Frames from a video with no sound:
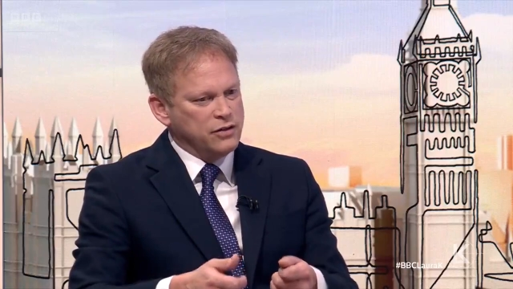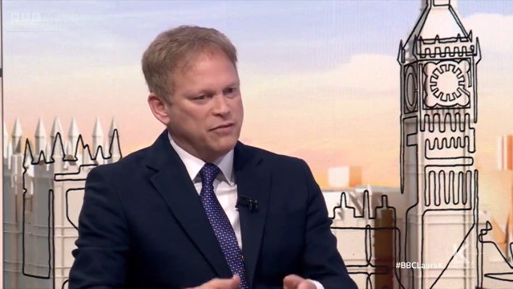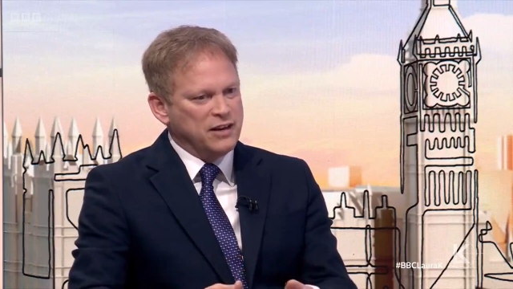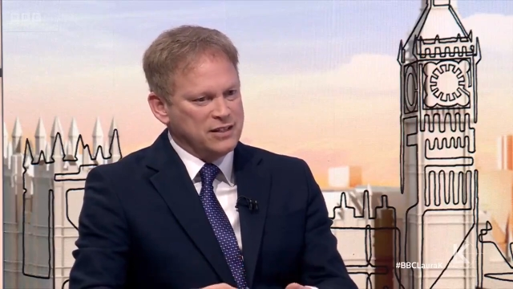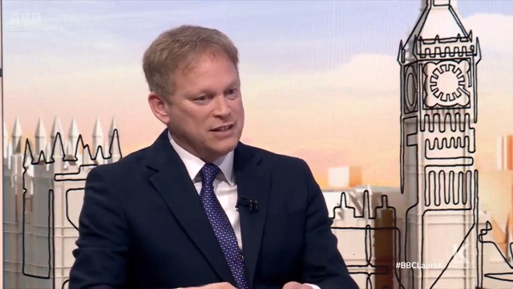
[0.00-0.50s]

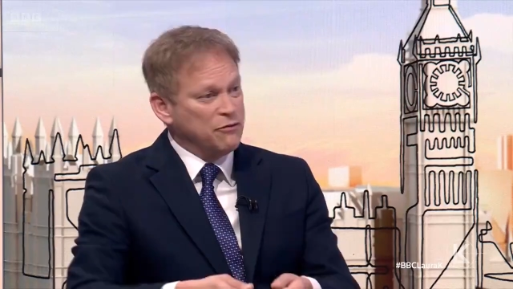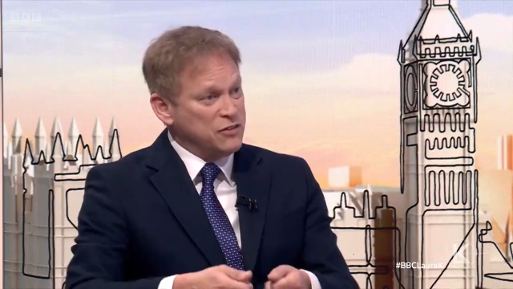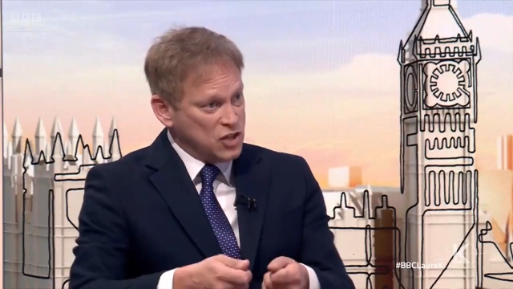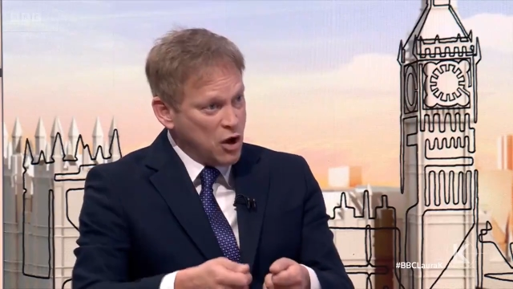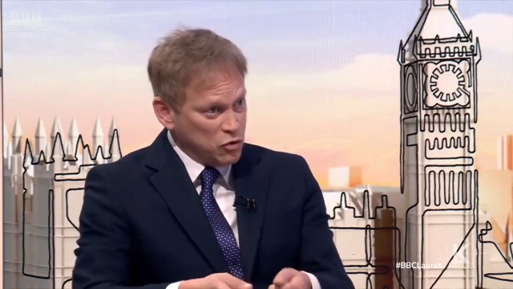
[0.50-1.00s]
defend
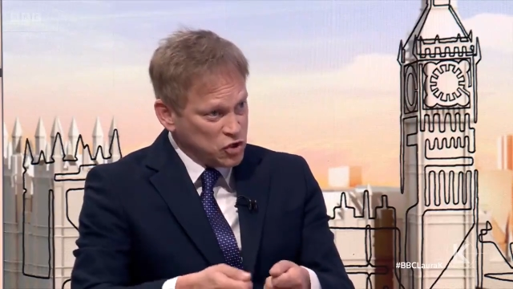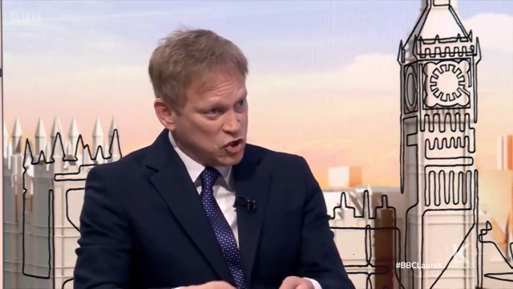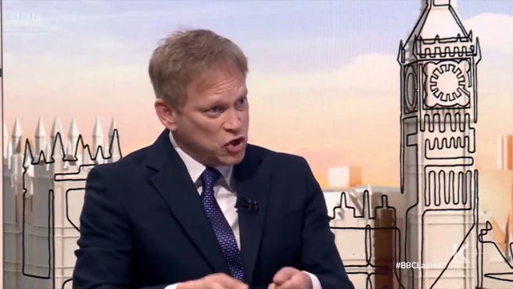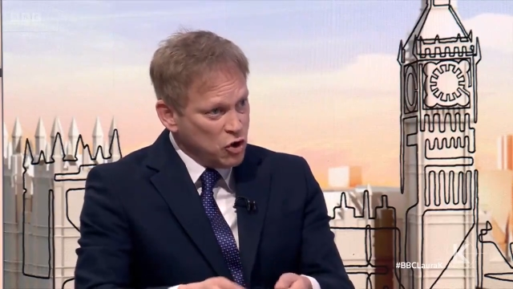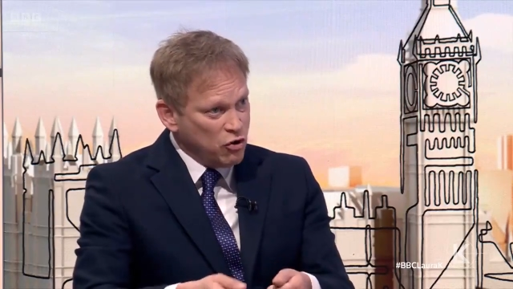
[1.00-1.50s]
itself, its own
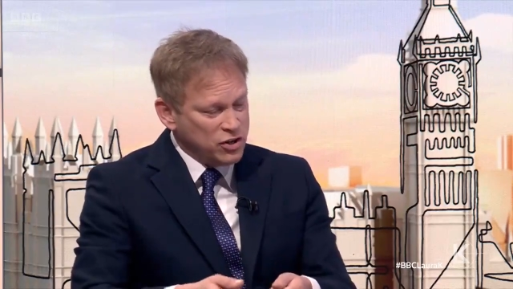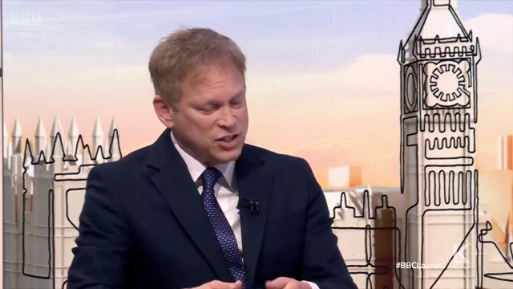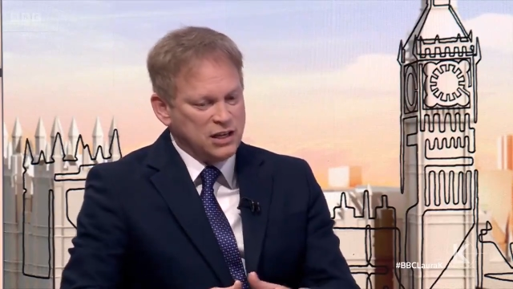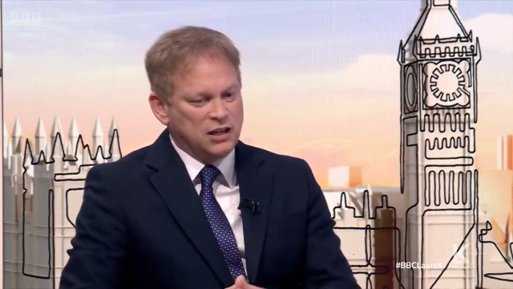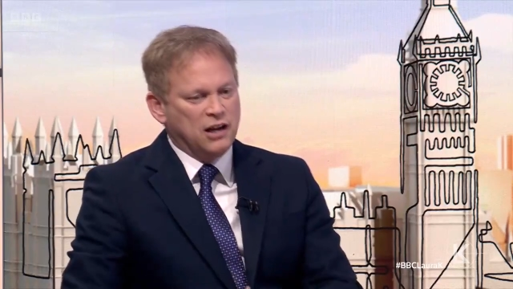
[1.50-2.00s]

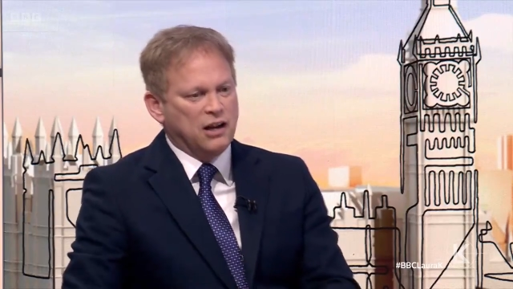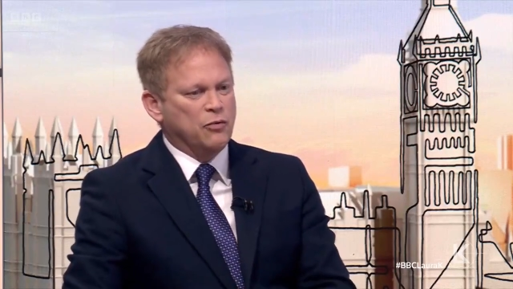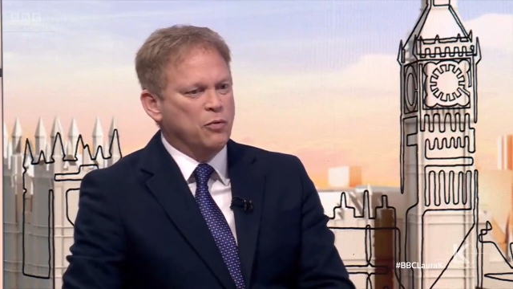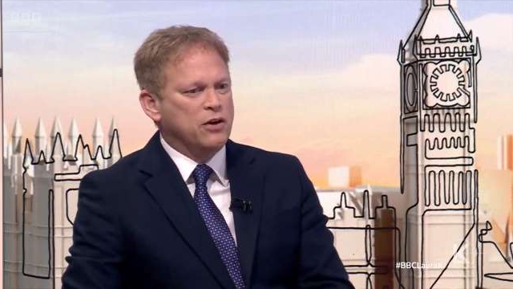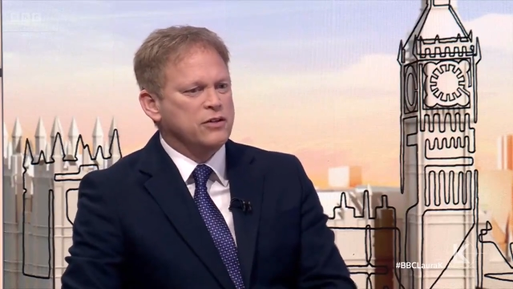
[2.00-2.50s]
security, in
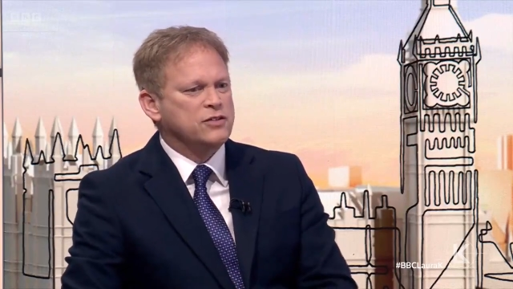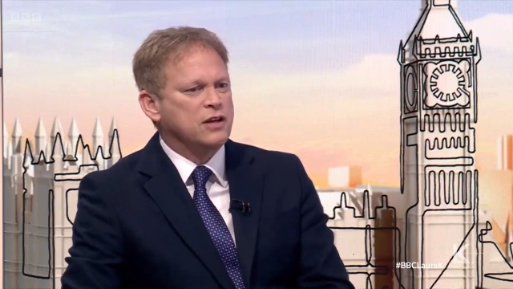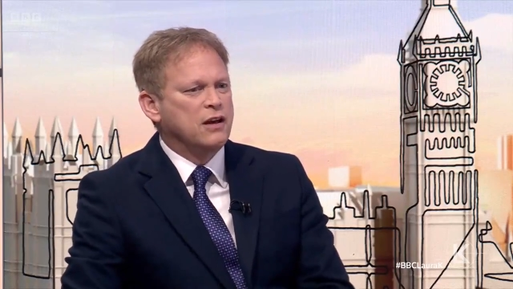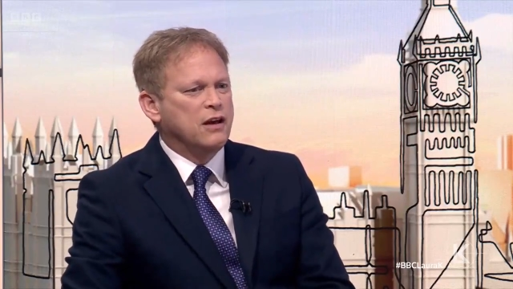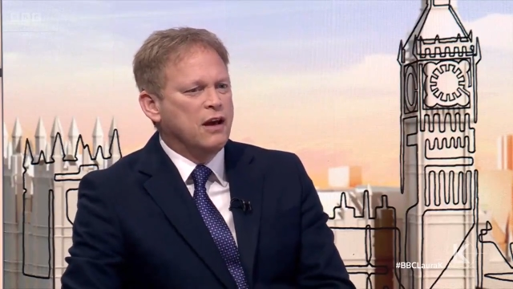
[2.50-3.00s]
other words.
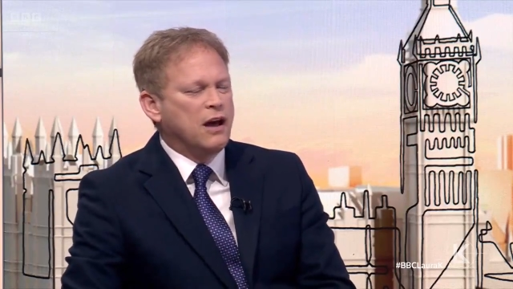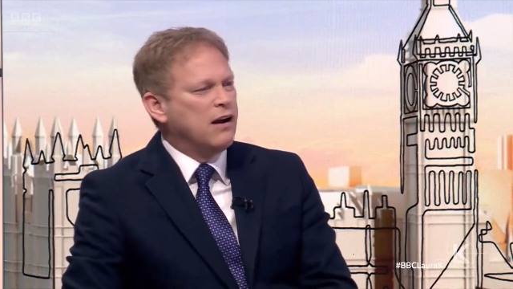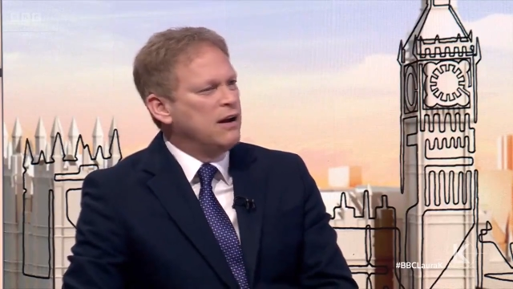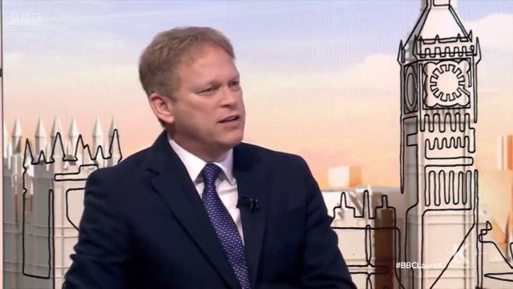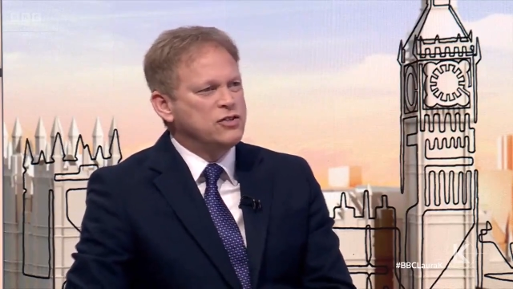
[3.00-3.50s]

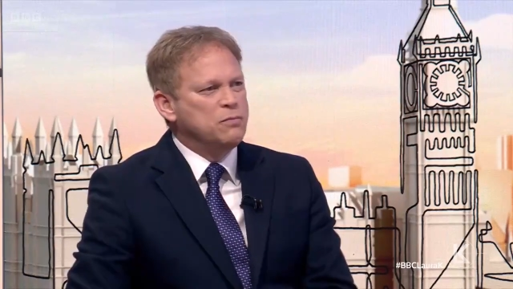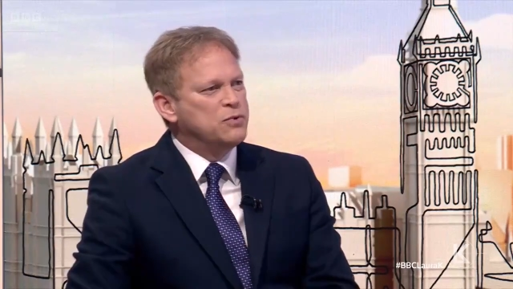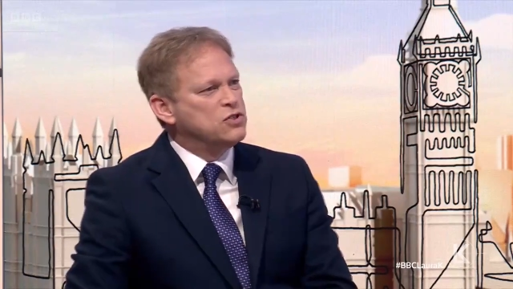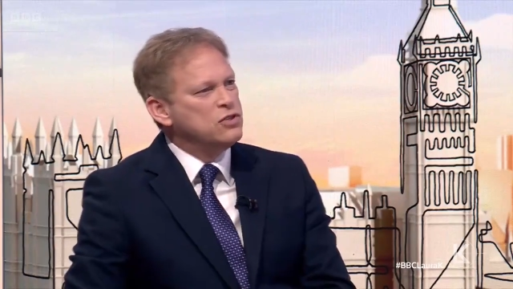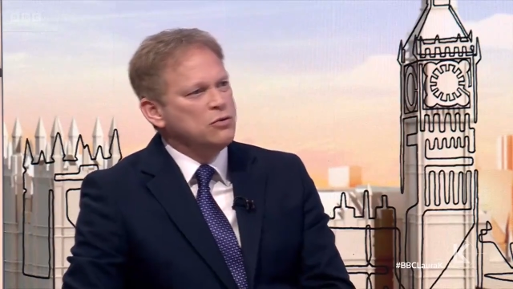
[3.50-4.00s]
And unless you
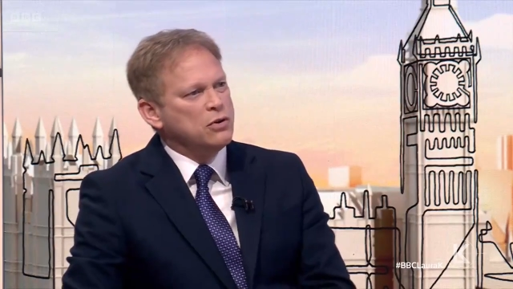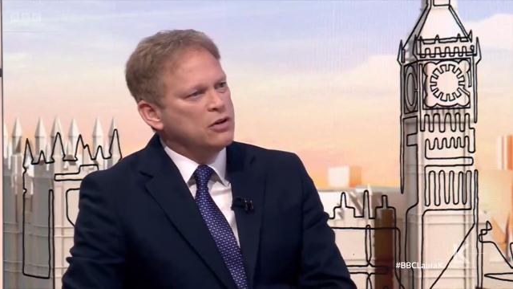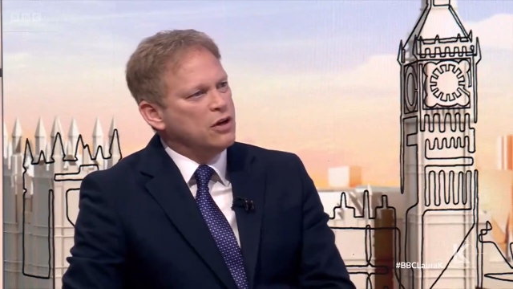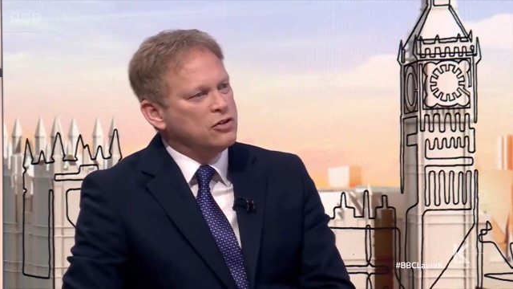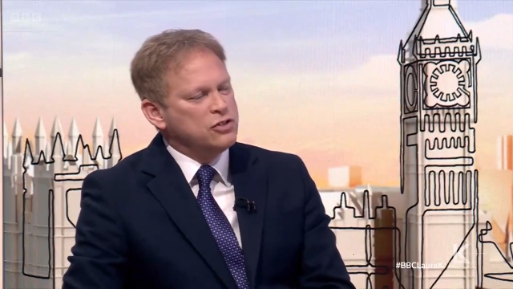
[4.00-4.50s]
pursue a